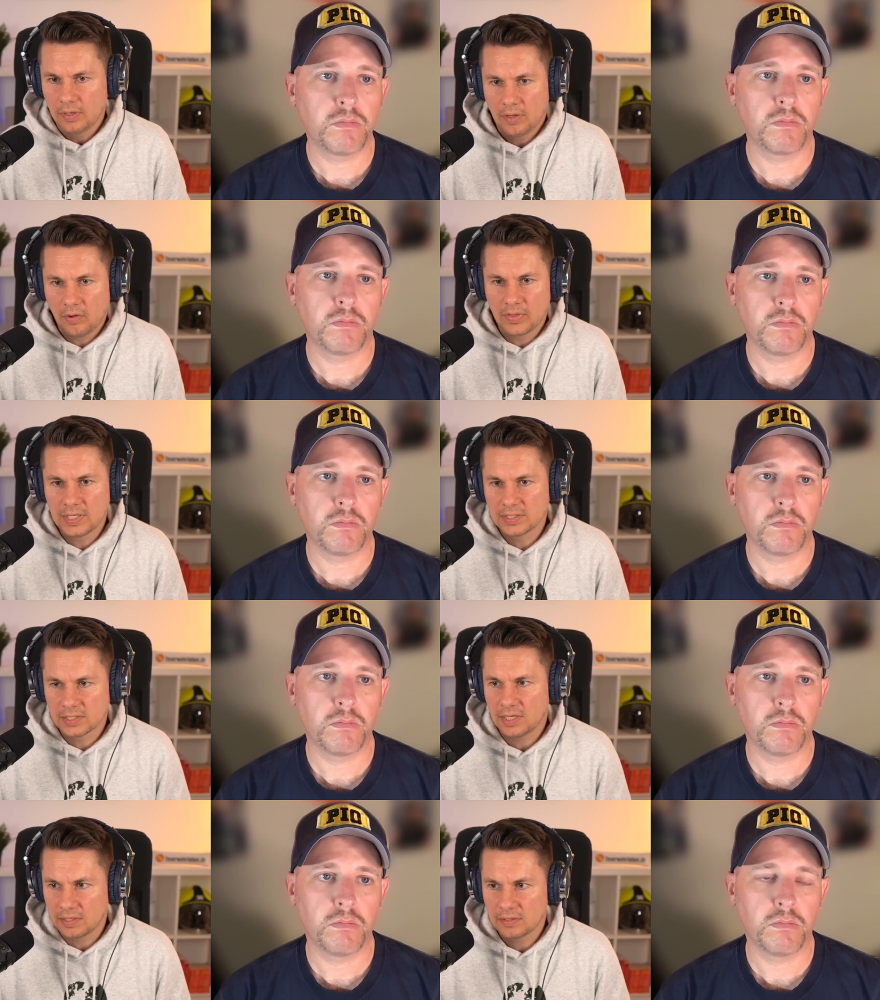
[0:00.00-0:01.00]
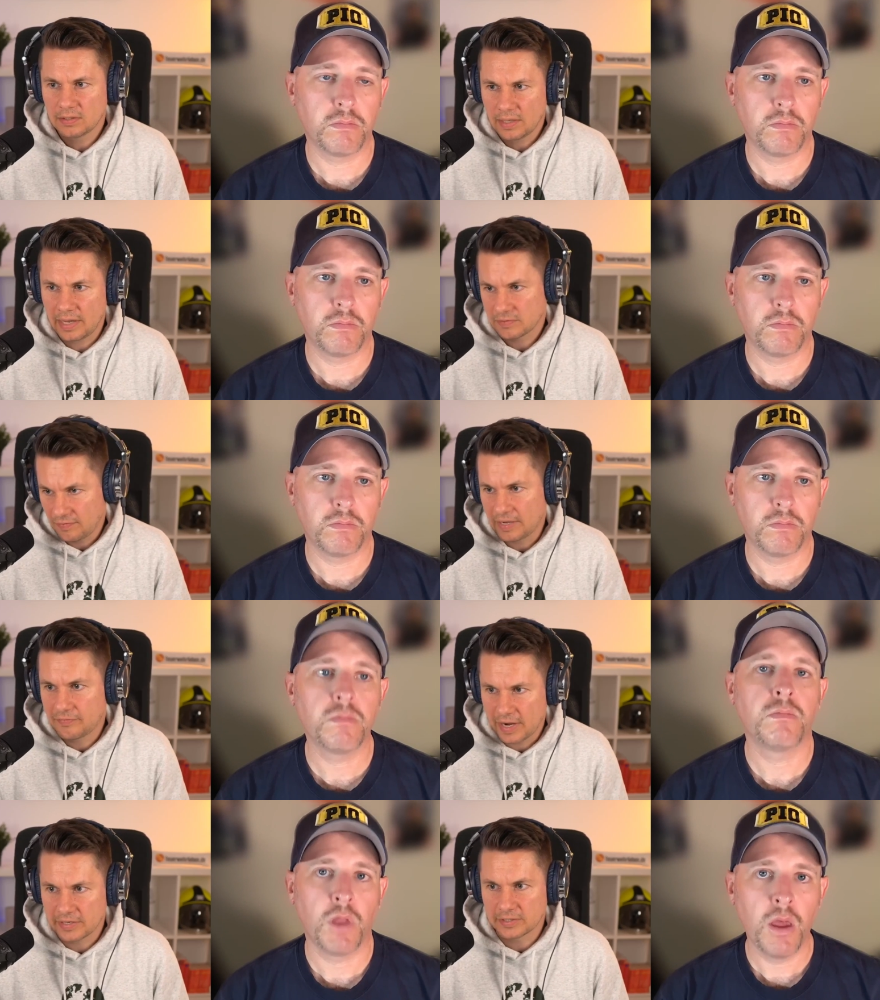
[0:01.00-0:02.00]
Speaker 1: on the incident as
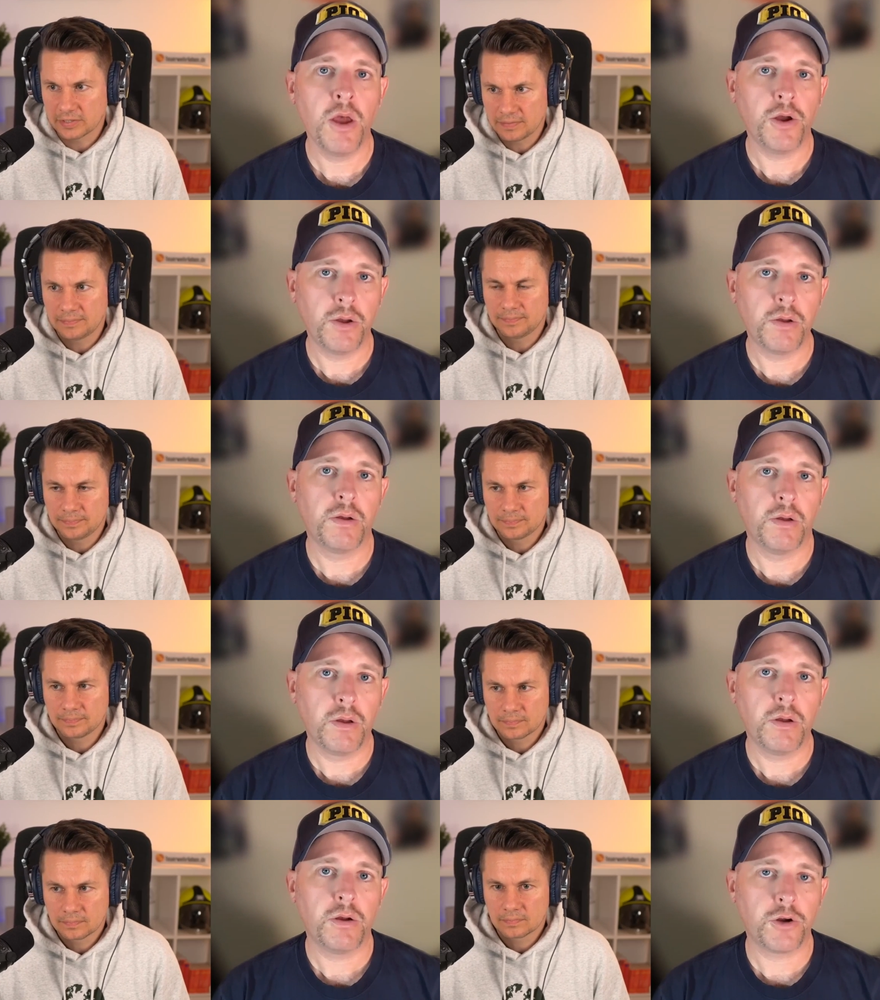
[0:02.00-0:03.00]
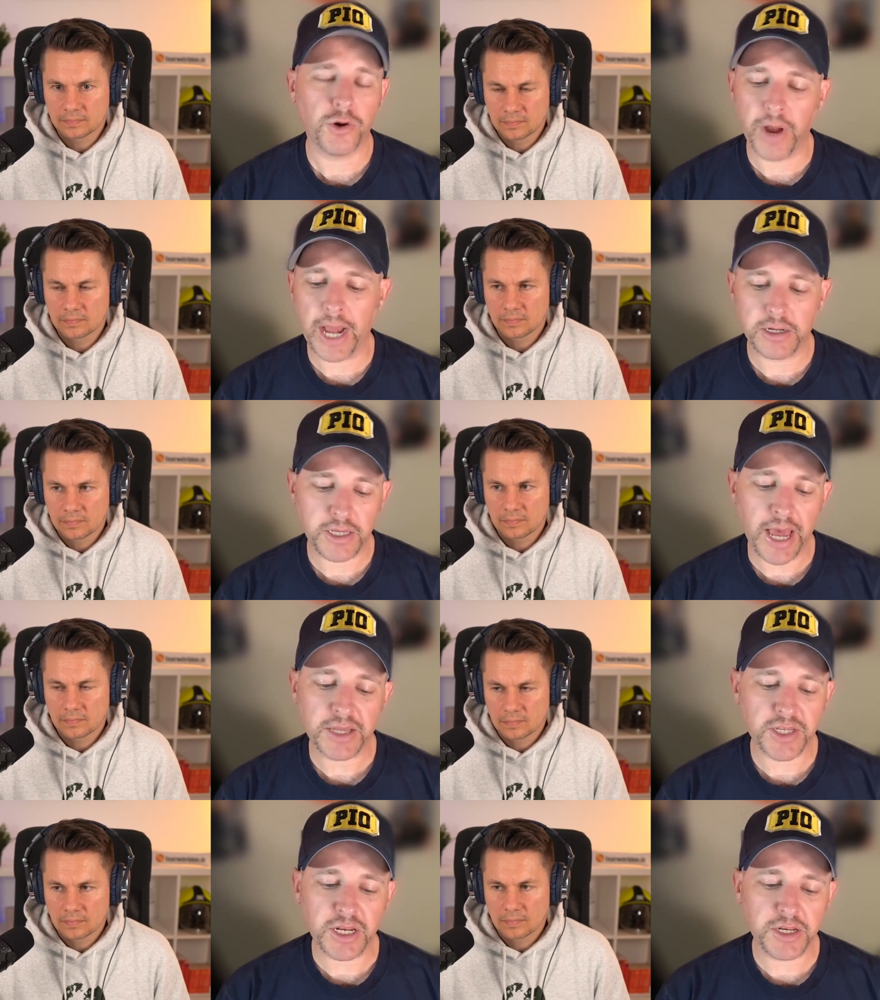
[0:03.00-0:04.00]
firefighters. Correct.
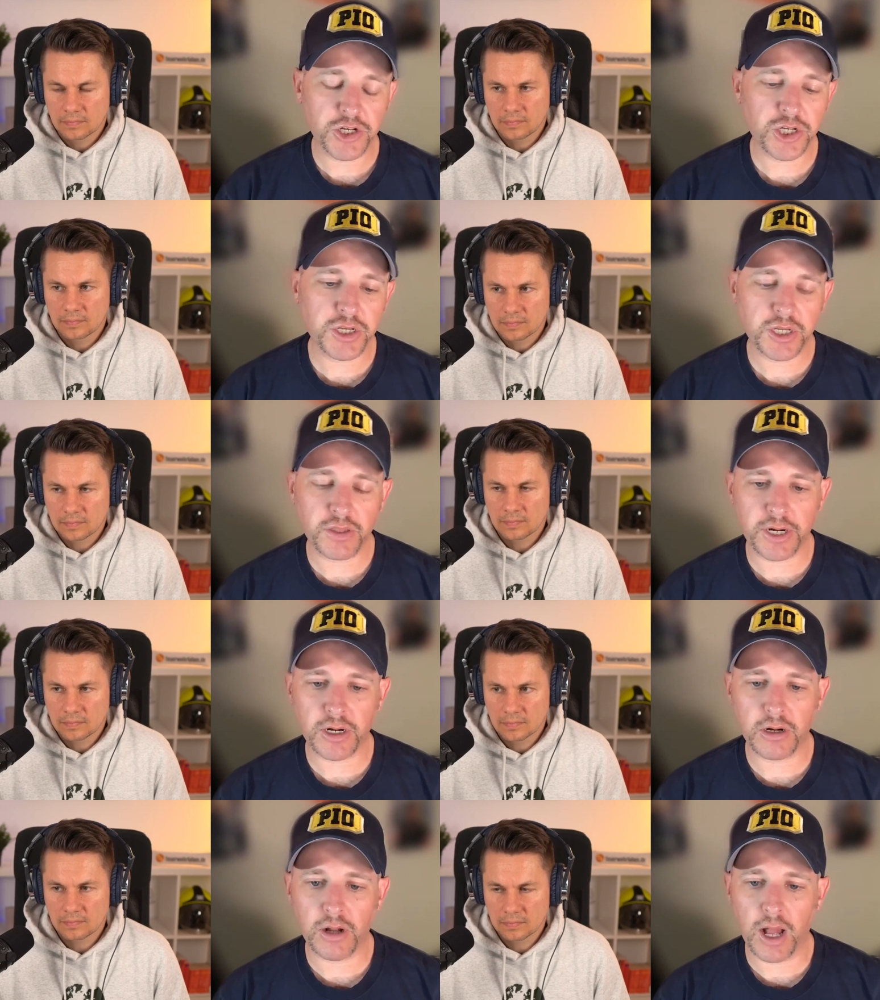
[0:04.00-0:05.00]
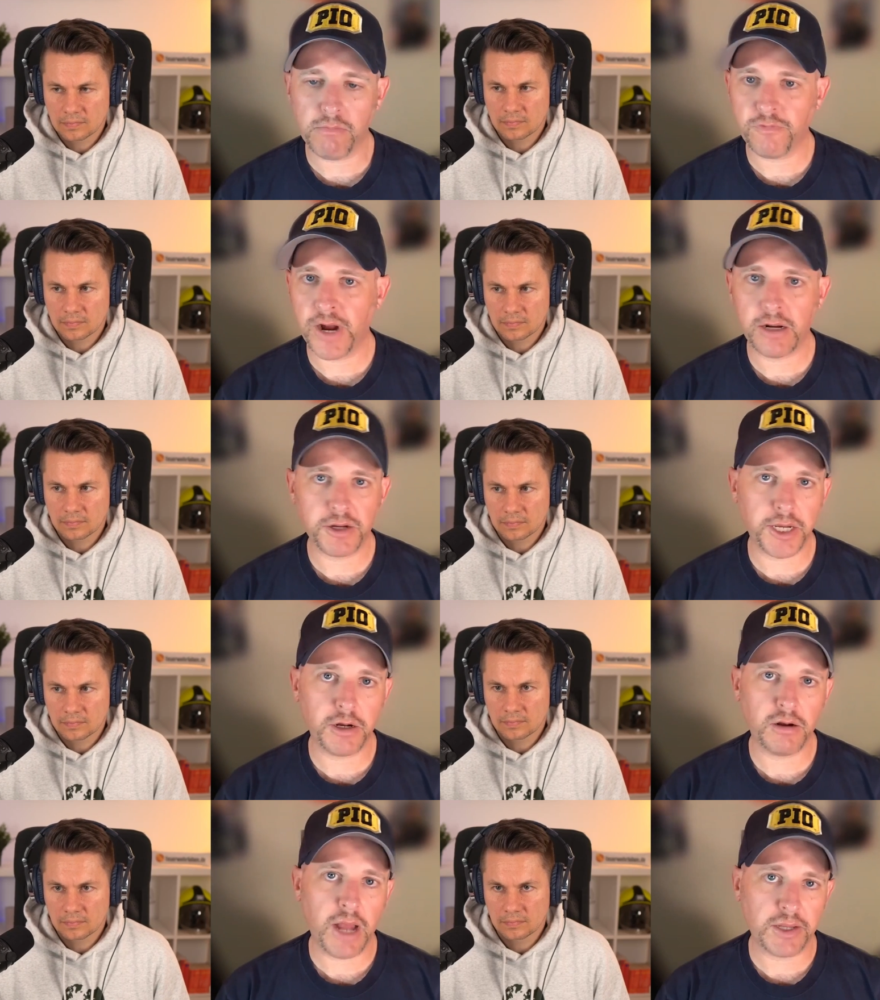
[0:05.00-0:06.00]
Speaker 2: Yes. In addition to their um, fire
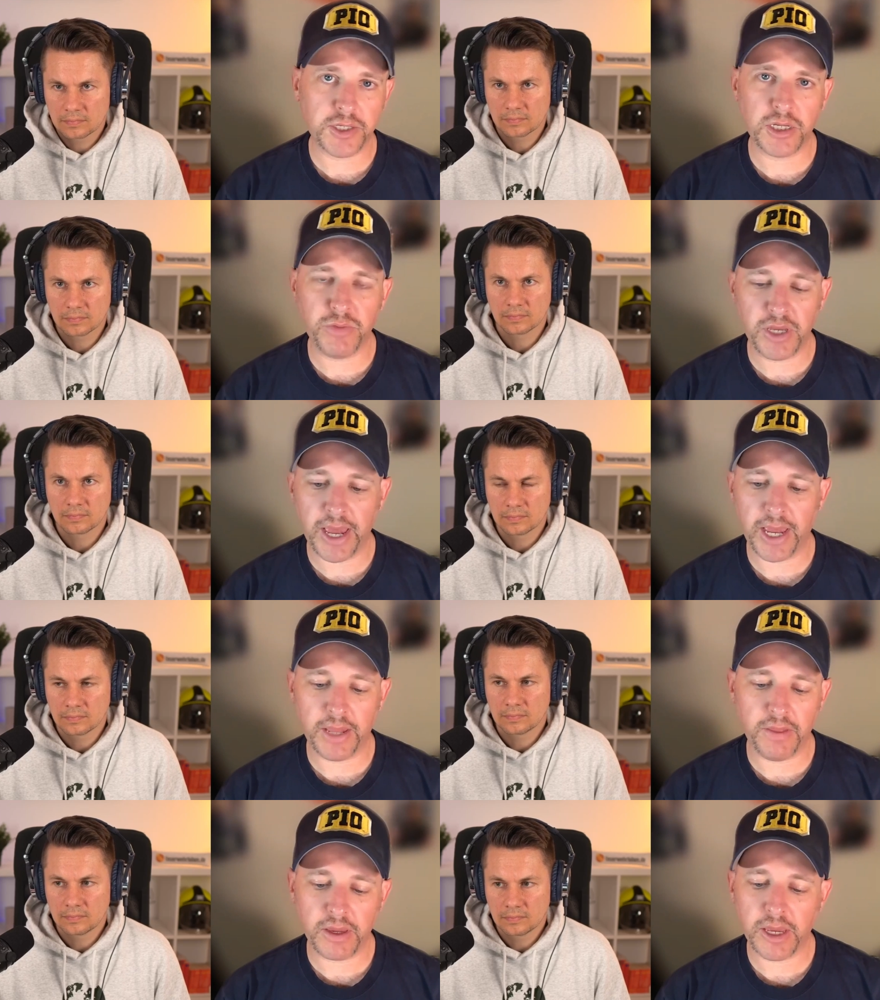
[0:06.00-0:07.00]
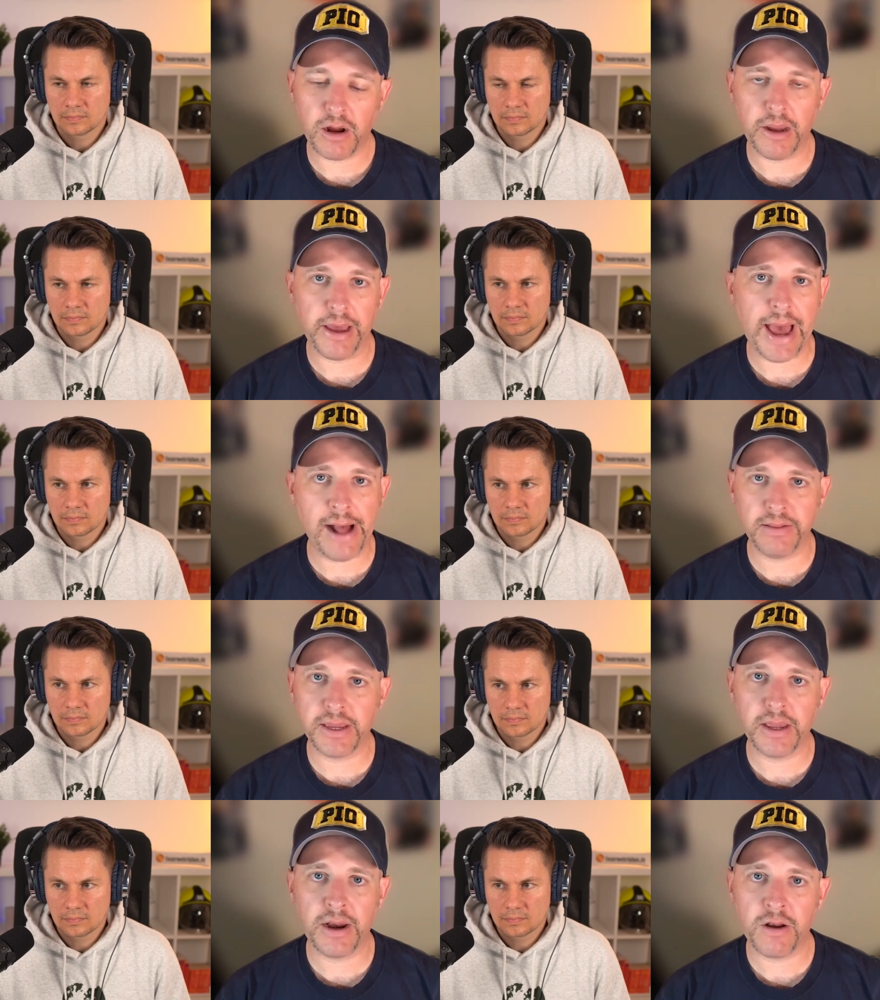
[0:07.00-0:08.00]
gear SCBA, they carry a
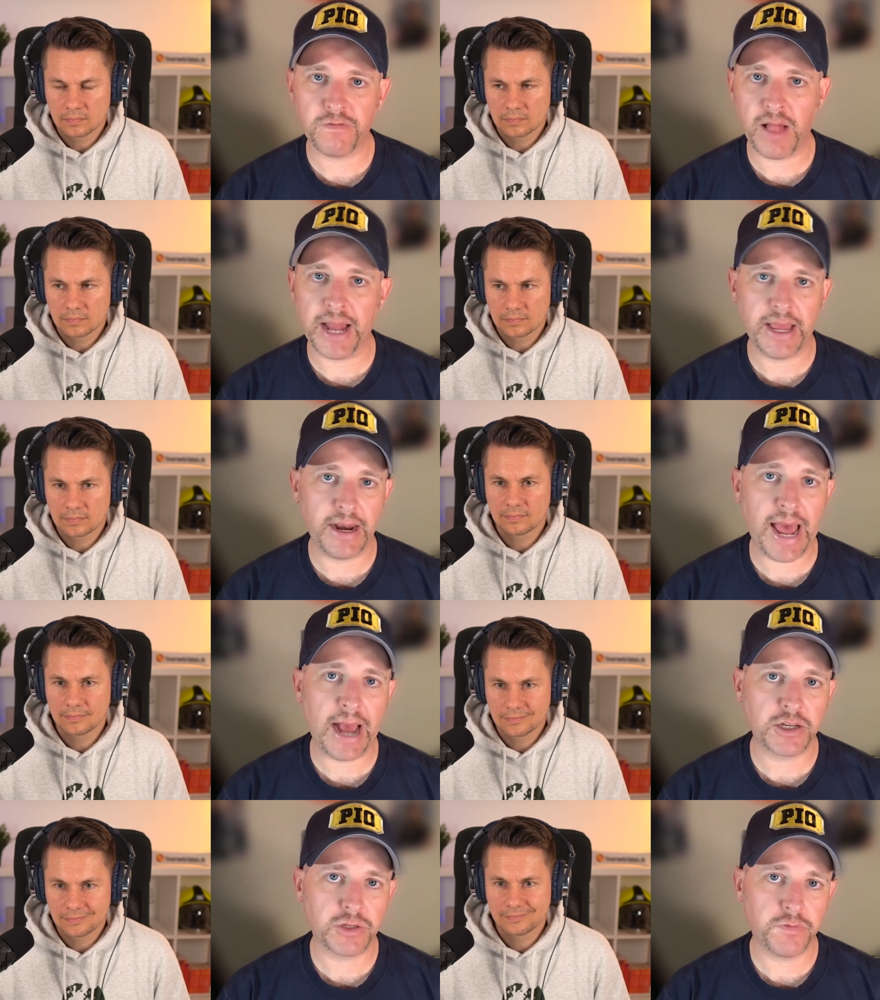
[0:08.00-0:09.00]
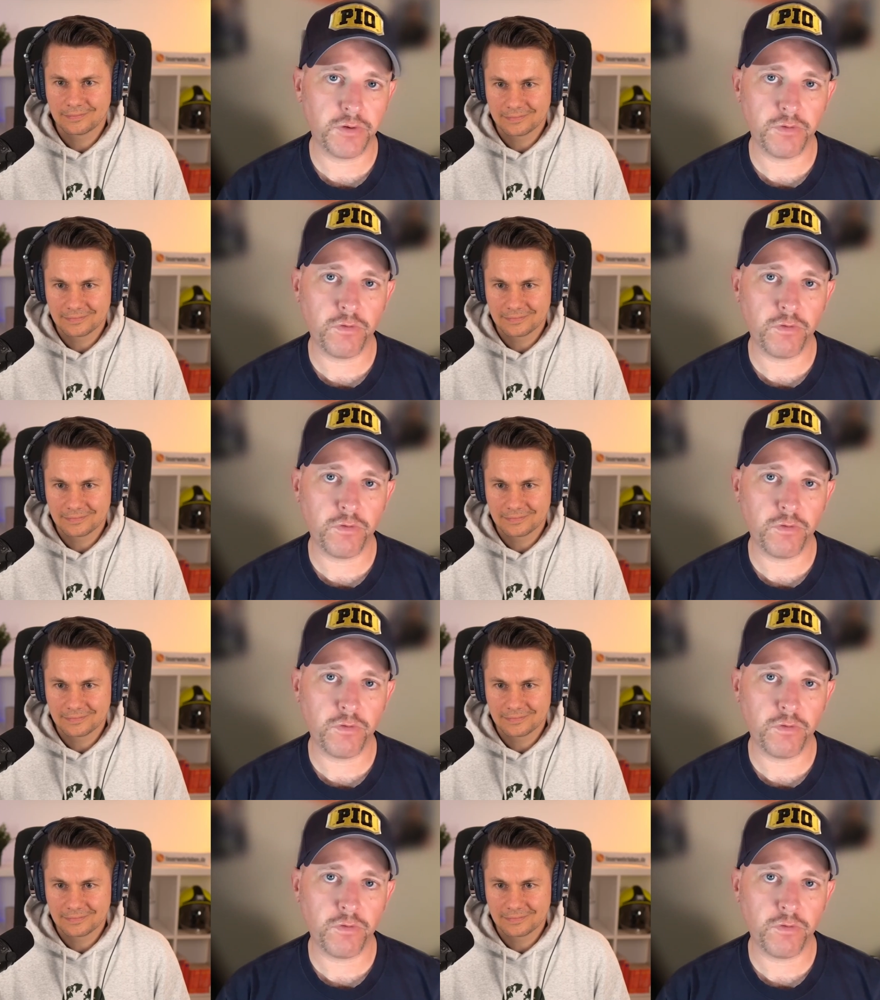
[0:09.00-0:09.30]
Halligan and a flathead axe for